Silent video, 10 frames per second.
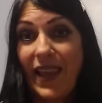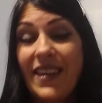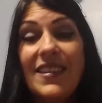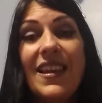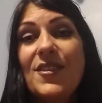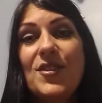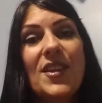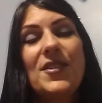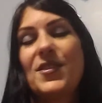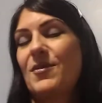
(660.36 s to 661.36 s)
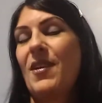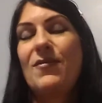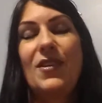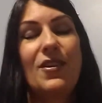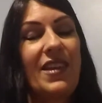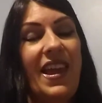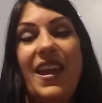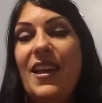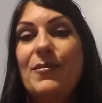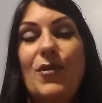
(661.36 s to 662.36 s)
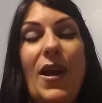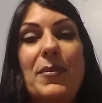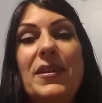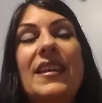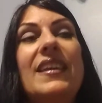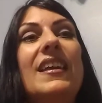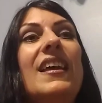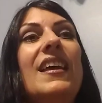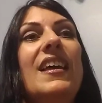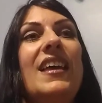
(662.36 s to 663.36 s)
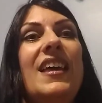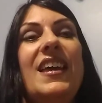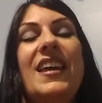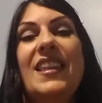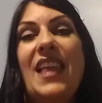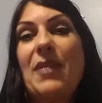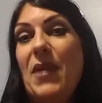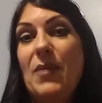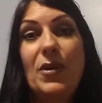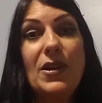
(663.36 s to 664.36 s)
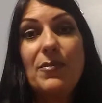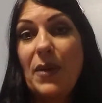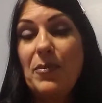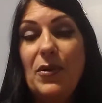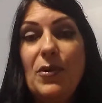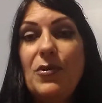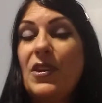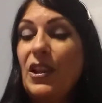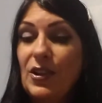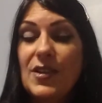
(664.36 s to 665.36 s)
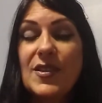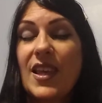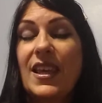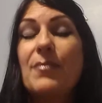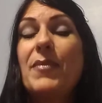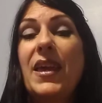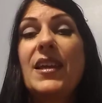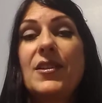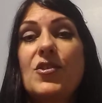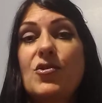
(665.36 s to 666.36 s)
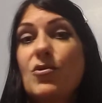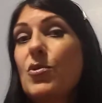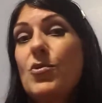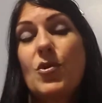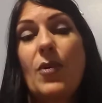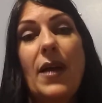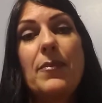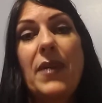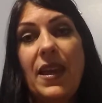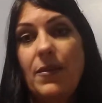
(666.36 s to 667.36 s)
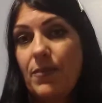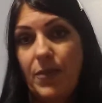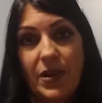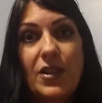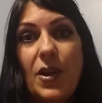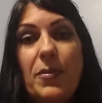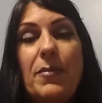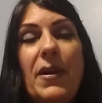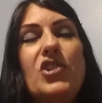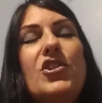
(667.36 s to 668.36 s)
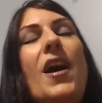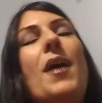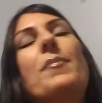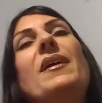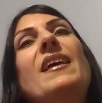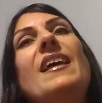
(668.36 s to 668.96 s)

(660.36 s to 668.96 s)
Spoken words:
99 cents. So I figured, hey, I'm grabbing it. And I may put it in my booth. And it looks like it may unscrew. So I may put it up in my shop.